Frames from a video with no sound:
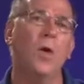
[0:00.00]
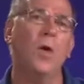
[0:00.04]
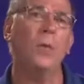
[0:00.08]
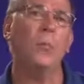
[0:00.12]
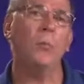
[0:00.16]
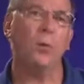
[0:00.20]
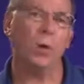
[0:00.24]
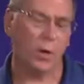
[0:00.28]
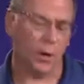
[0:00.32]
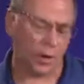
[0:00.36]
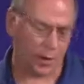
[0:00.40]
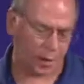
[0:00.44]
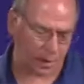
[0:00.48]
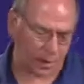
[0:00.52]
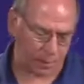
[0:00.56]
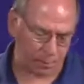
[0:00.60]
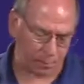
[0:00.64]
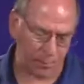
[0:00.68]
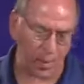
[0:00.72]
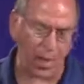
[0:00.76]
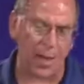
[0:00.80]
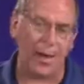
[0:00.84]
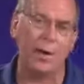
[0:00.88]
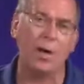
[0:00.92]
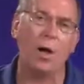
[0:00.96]
and we're going to
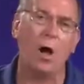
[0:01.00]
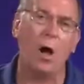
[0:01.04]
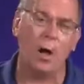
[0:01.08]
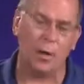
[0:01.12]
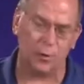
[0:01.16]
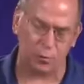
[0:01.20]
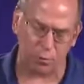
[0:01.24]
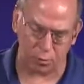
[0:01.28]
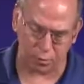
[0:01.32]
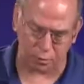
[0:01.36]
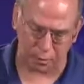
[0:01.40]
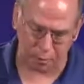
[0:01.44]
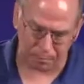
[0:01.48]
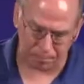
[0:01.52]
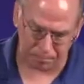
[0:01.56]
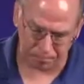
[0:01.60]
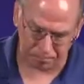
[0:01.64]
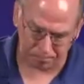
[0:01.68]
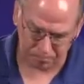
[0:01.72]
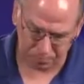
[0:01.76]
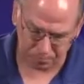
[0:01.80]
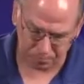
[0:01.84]
keep that constant.